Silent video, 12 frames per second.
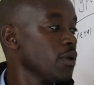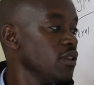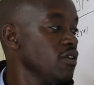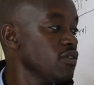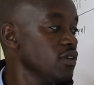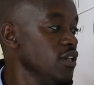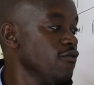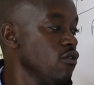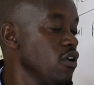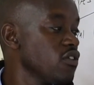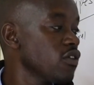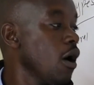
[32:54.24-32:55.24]
This in
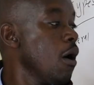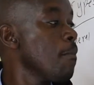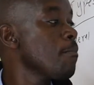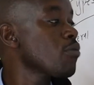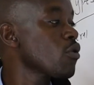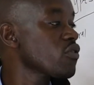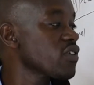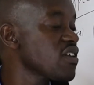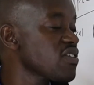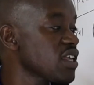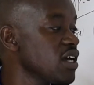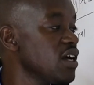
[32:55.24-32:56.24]
full is
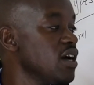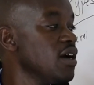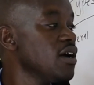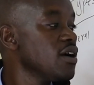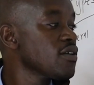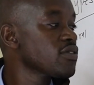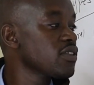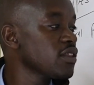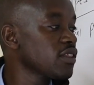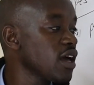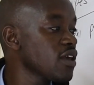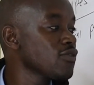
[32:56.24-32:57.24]
processor
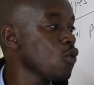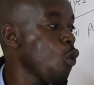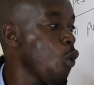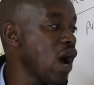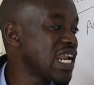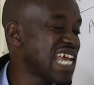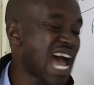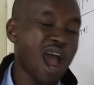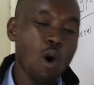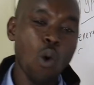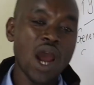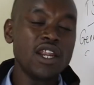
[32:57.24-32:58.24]
status word.
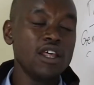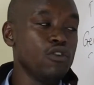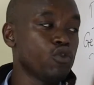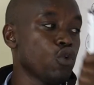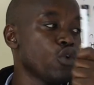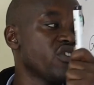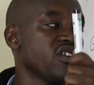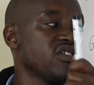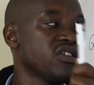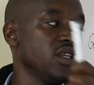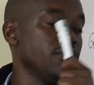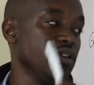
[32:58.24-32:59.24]
A word is always
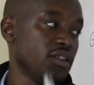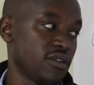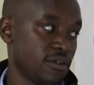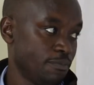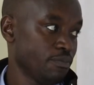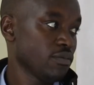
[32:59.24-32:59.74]
16 bits.